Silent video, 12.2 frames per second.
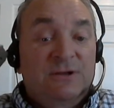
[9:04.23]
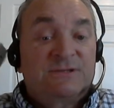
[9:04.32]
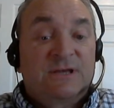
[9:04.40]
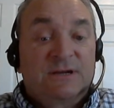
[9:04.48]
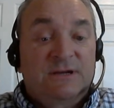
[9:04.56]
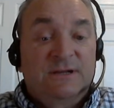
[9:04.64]
it's
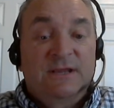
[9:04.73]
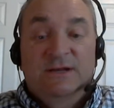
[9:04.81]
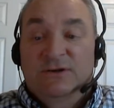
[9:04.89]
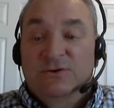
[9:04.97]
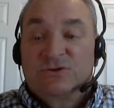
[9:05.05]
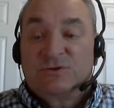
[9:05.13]
going to need a
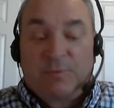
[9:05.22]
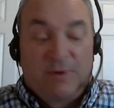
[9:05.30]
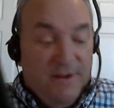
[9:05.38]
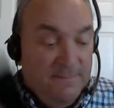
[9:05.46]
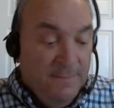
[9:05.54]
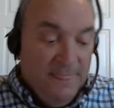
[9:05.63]
new
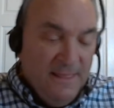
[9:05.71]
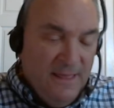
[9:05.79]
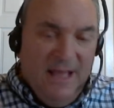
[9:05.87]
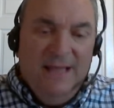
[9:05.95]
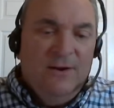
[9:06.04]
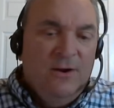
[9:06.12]
spring.
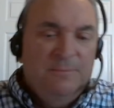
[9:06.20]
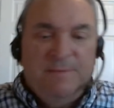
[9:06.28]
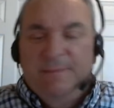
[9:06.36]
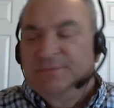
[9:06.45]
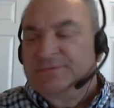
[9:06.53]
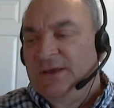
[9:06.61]
I heard
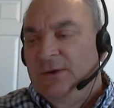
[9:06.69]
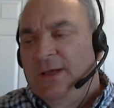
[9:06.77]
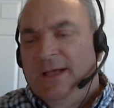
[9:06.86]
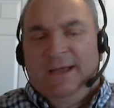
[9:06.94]
people say, "Well, I